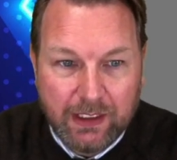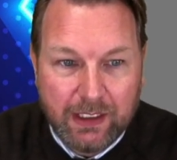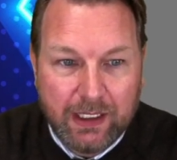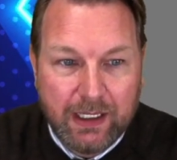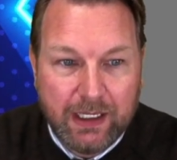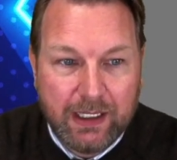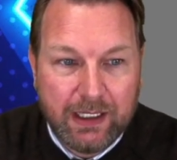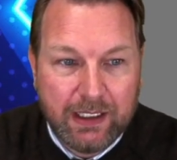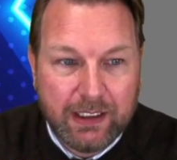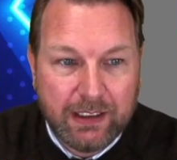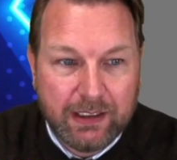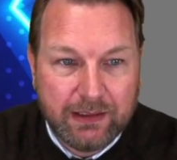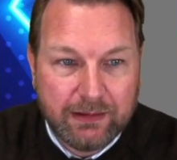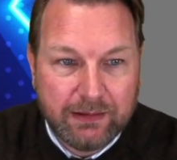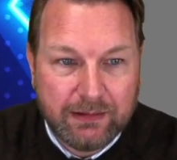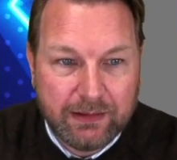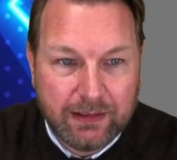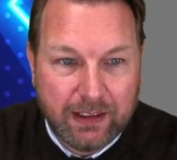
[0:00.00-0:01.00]

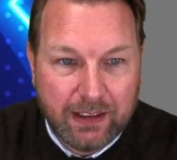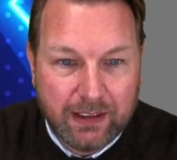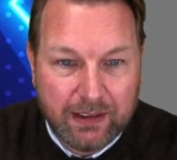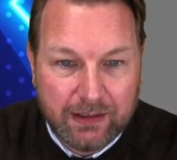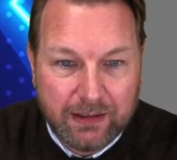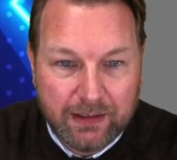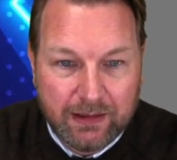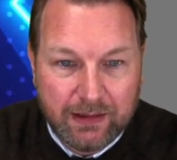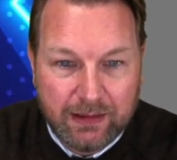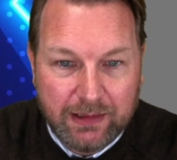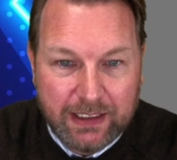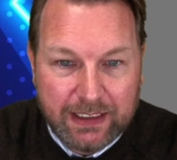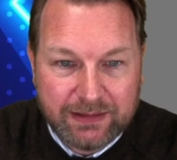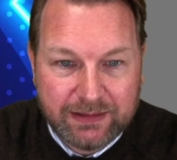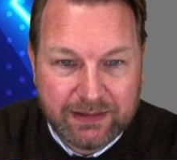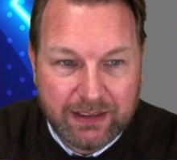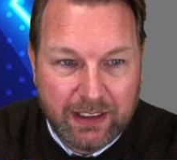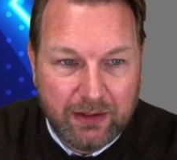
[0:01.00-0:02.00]
And
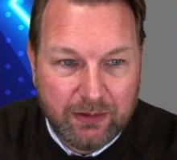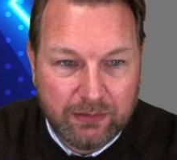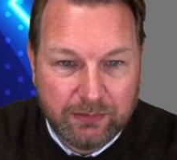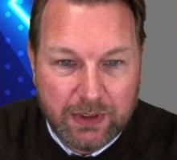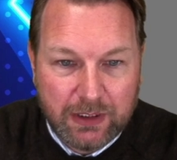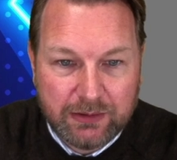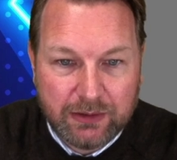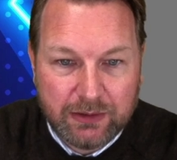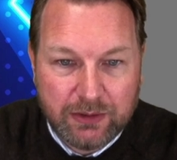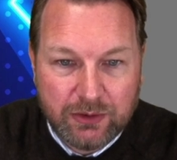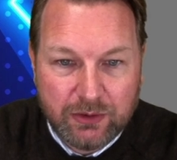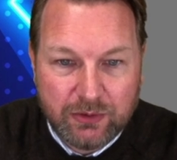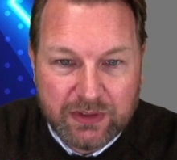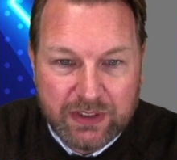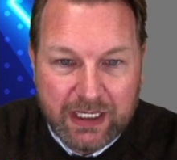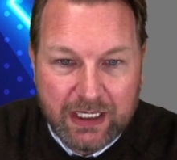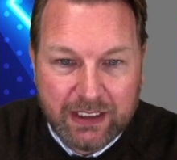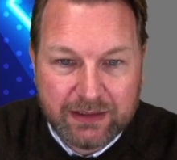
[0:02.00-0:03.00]
let's say I'm not going to do
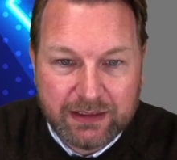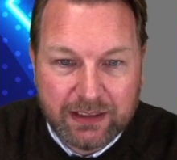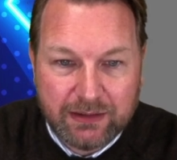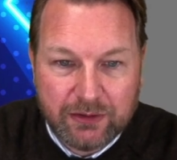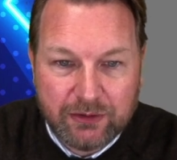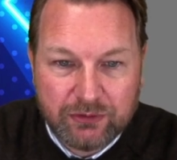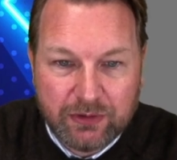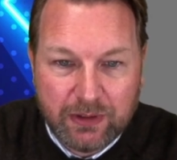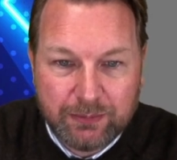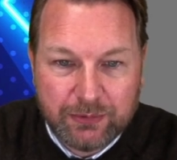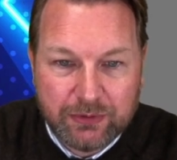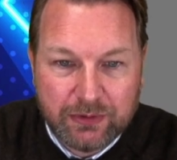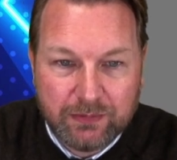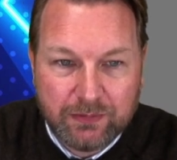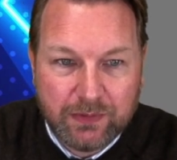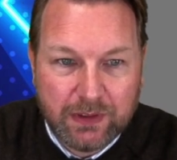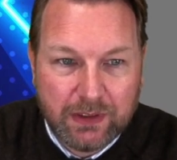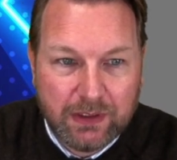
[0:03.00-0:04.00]
tags and
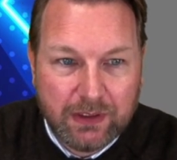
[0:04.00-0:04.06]
description,